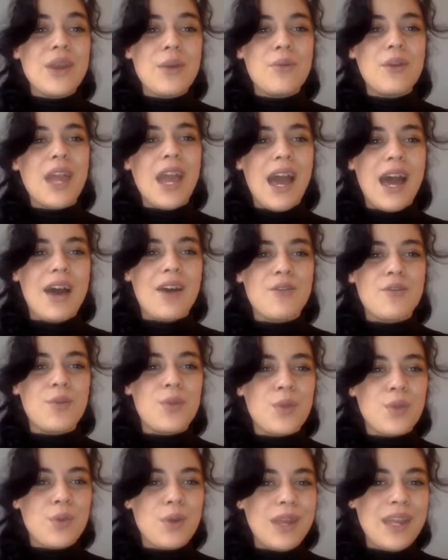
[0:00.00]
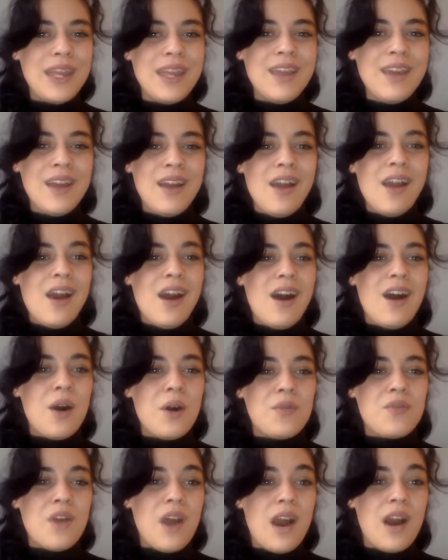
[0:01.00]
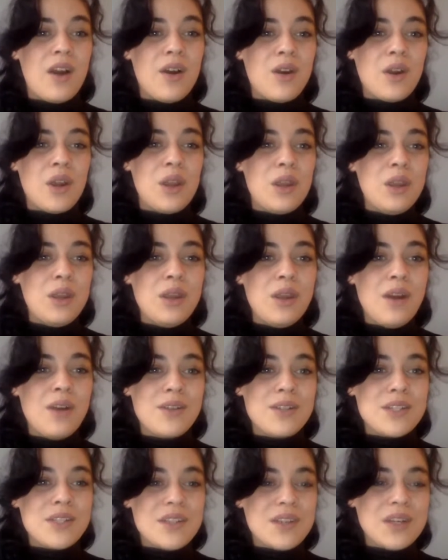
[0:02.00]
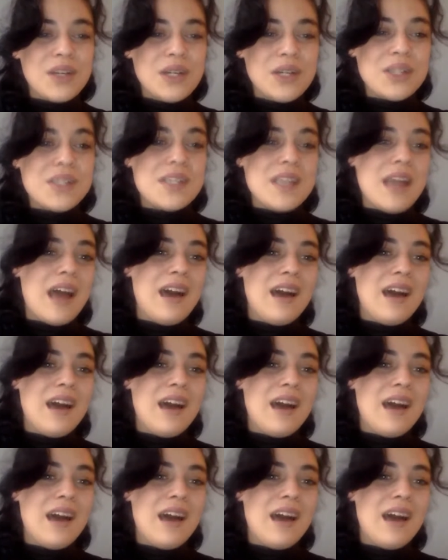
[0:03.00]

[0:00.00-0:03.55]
We have 3 of our youngsters,